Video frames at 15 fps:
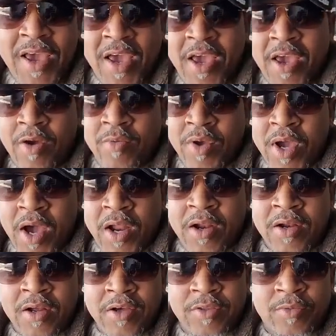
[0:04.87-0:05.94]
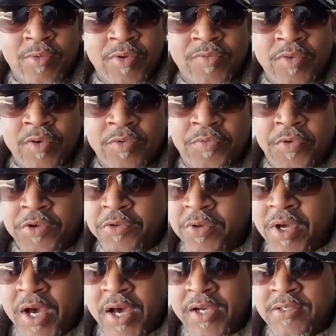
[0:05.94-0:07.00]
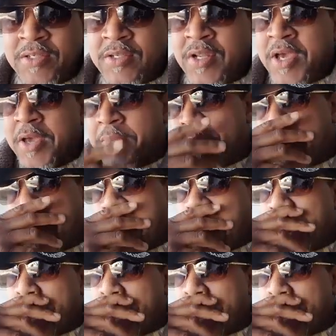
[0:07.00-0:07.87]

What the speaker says: and we got another review for you guys today, man.